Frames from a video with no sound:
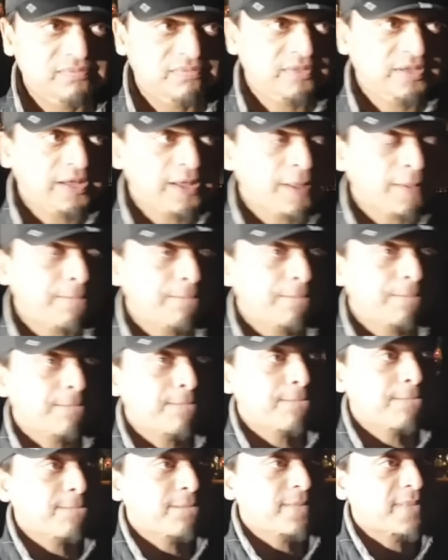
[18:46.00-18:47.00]
So what, what
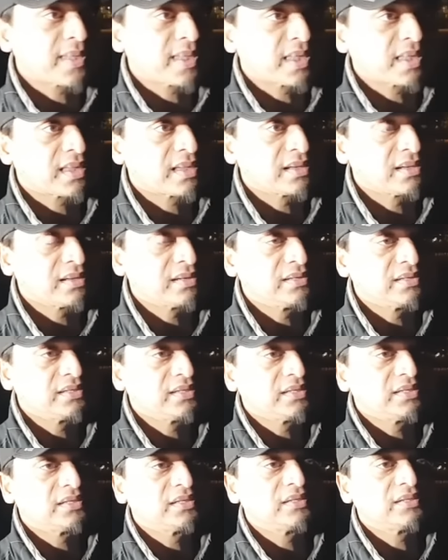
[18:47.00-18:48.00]
I'm basically trying to say
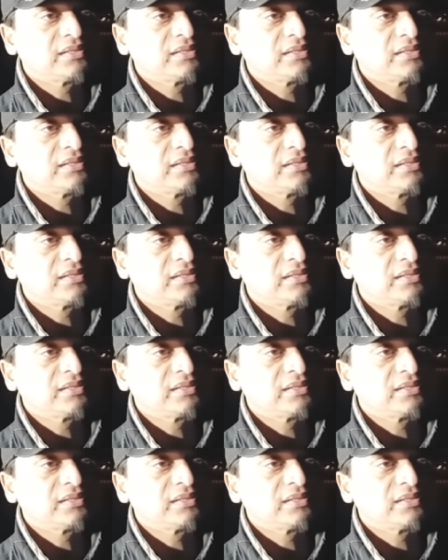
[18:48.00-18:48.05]
to you is